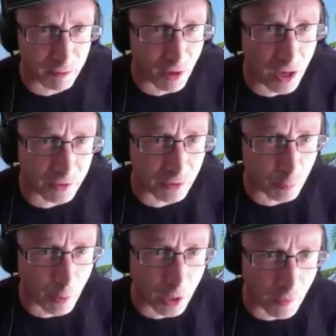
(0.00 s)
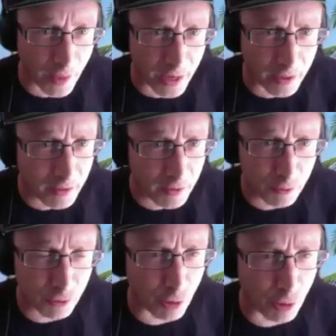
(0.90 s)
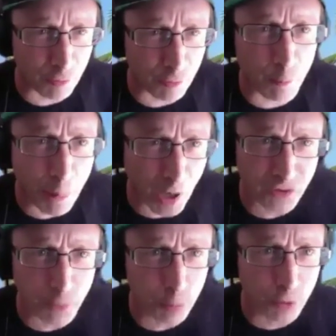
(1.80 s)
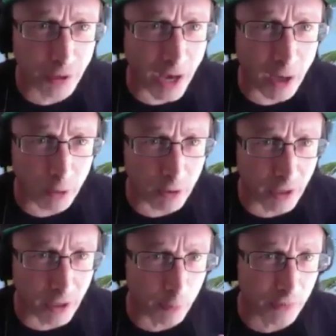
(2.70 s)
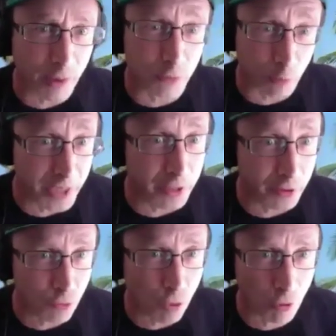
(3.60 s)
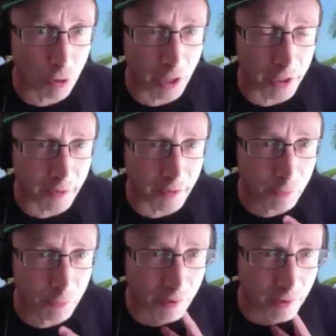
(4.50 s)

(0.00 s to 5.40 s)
flies as well on that show. Some Buster pulled out, and that was a big draw. Like that was